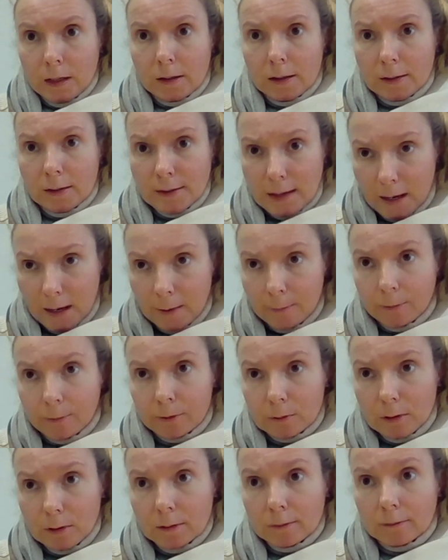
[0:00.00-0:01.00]
it's
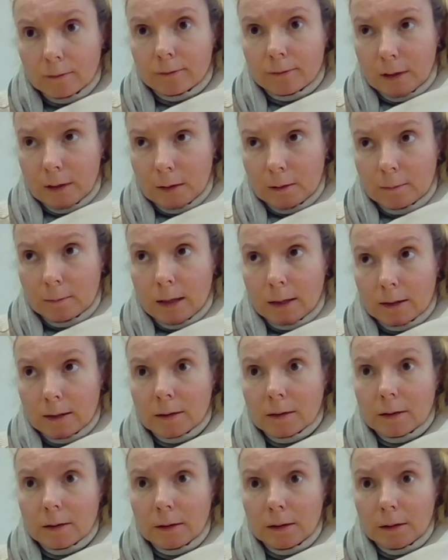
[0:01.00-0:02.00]
absolutely
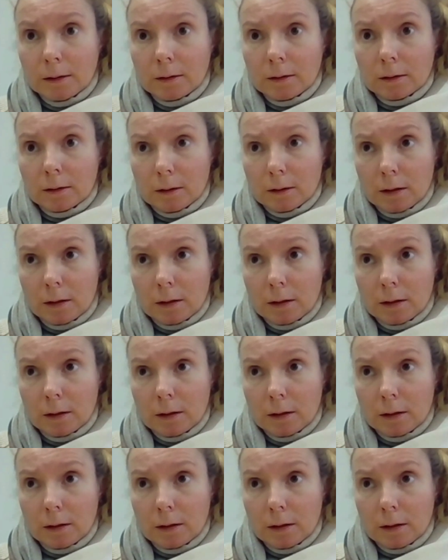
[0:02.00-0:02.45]
fundamentally